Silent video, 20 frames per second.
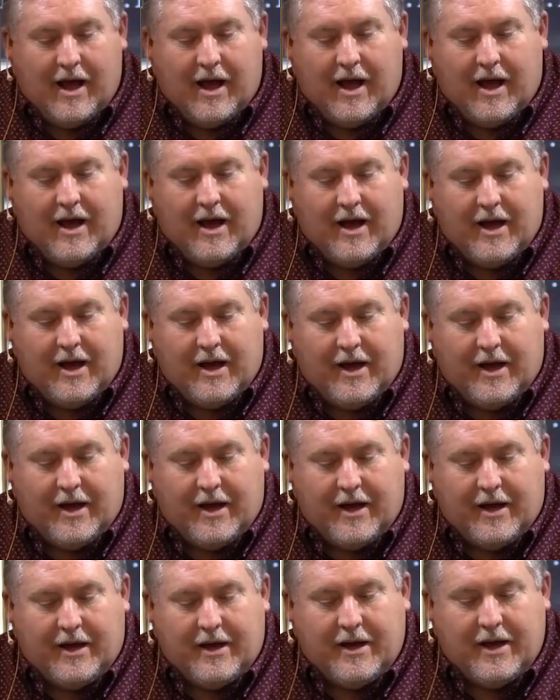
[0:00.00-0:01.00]

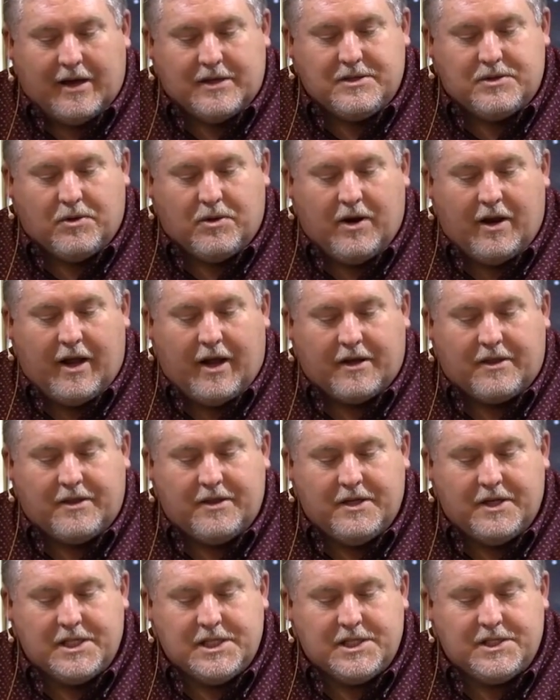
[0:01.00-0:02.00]
I, I sort of
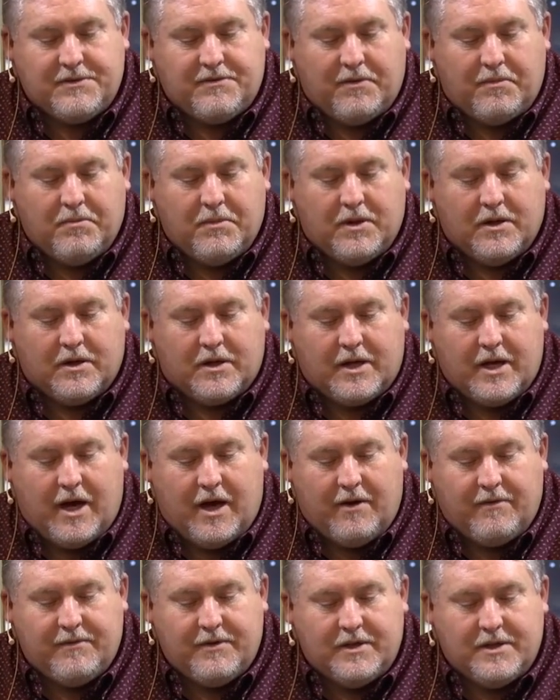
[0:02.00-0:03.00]
like this from the
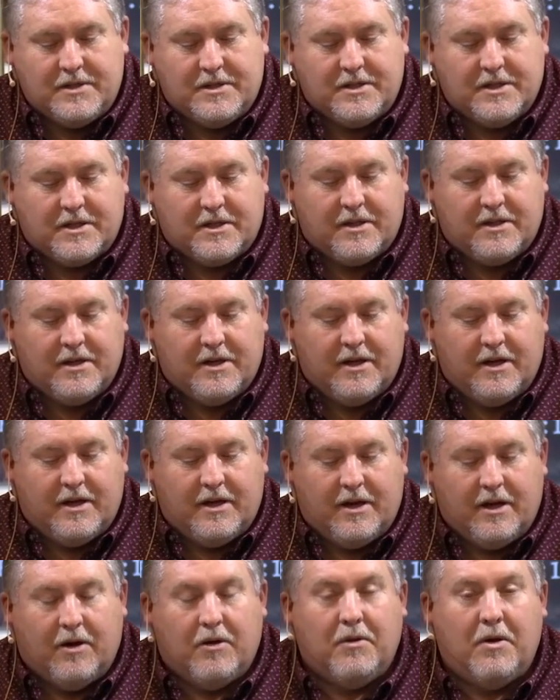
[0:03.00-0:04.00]
Calvinistic
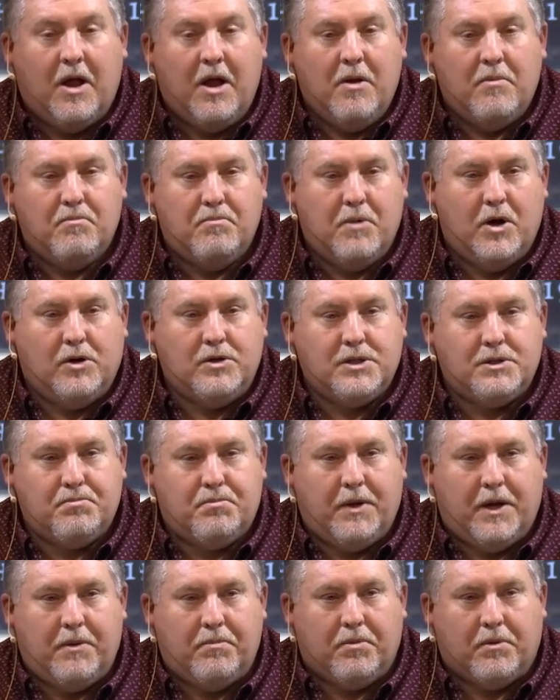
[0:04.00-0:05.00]
thing. You know,
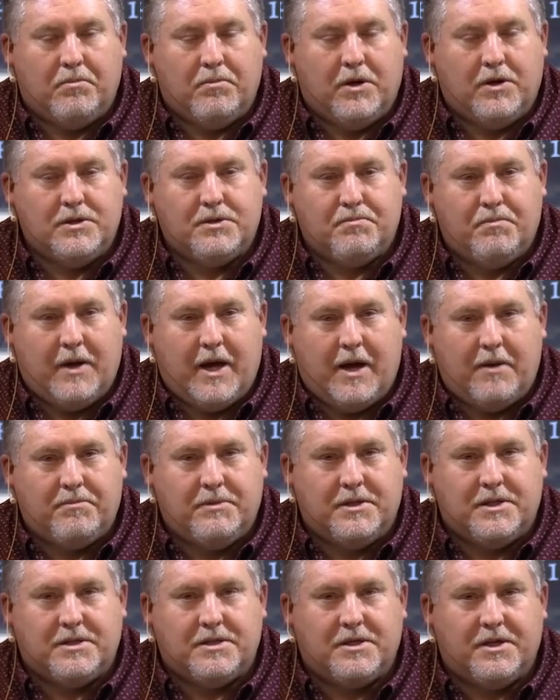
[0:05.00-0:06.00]
most people, most
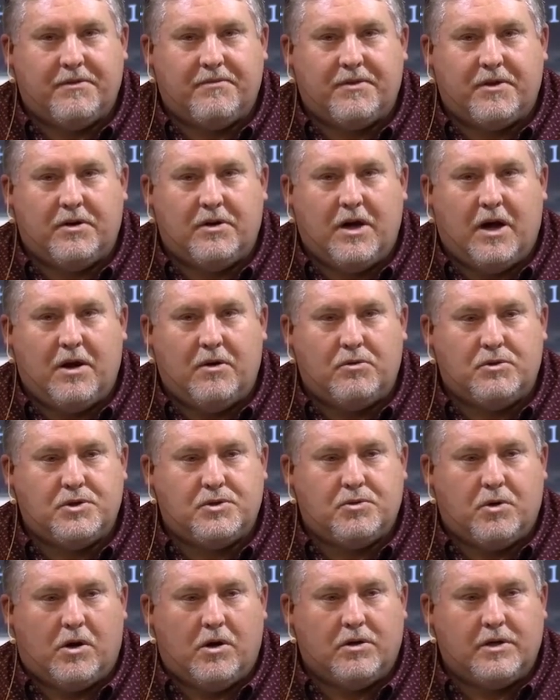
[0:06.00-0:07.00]
Baptists, if they're not
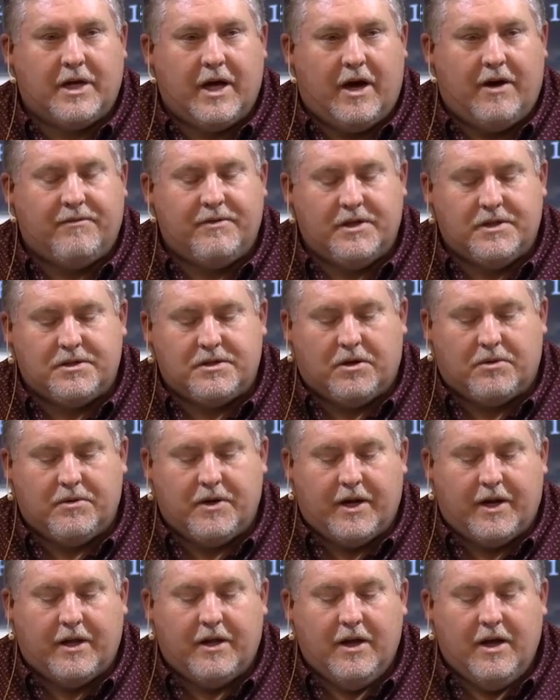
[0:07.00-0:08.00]
strong Calvinists
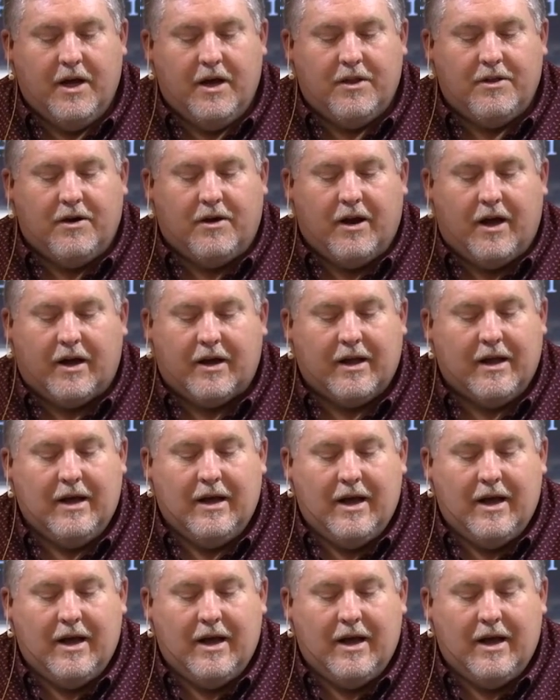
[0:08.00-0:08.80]
already, they're like,